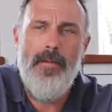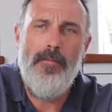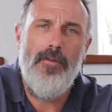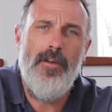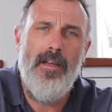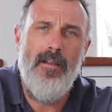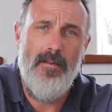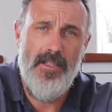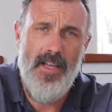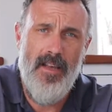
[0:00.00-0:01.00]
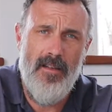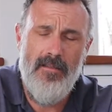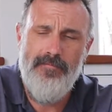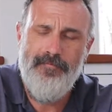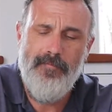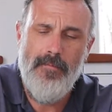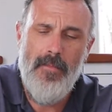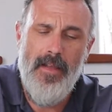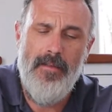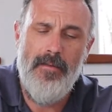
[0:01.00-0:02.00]
people look at a sail
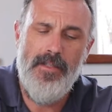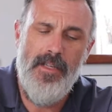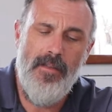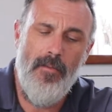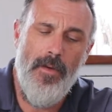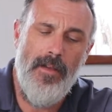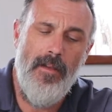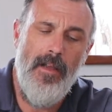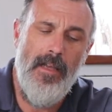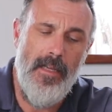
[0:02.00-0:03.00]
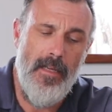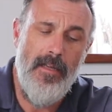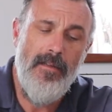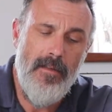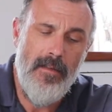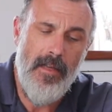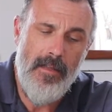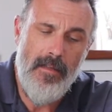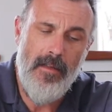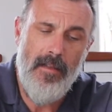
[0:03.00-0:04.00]
and they'll see the wind hitting it, and they
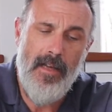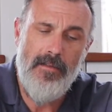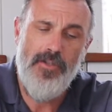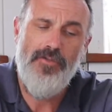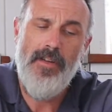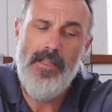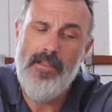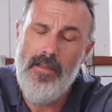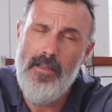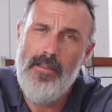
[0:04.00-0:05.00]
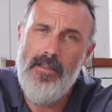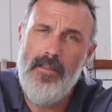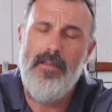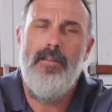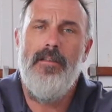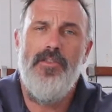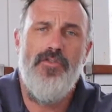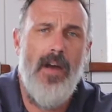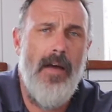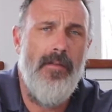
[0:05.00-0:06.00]
think that translates to the
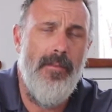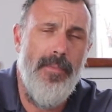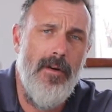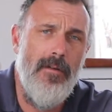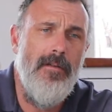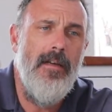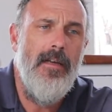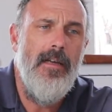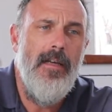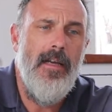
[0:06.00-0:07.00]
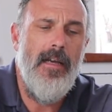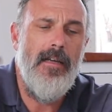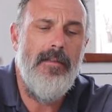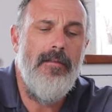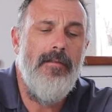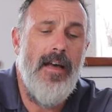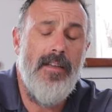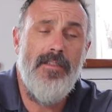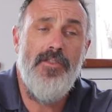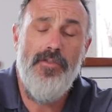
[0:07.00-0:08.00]
drive of the boat, and that
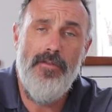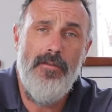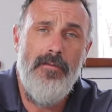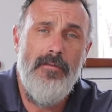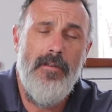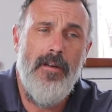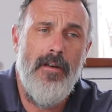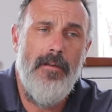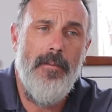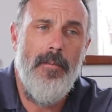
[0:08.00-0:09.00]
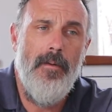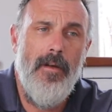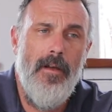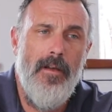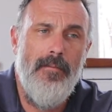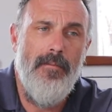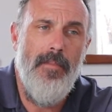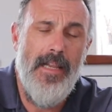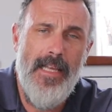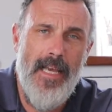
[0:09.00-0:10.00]
is true in
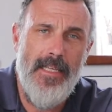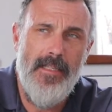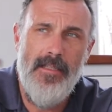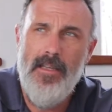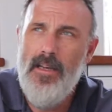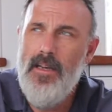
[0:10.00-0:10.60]
many cases.